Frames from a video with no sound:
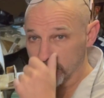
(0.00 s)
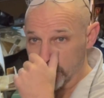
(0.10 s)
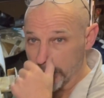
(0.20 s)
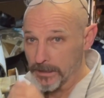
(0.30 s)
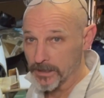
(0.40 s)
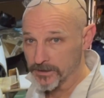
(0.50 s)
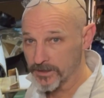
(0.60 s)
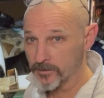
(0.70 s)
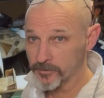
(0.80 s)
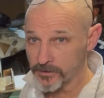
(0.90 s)
And then
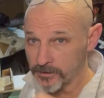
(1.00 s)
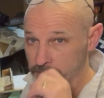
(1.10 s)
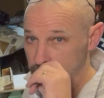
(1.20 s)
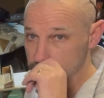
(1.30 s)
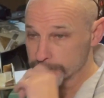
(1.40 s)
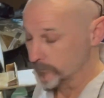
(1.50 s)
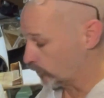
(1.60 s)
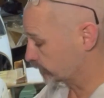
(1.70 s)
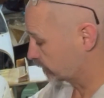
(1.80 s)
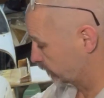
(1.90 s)
I'm going to use,
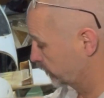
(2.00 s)
once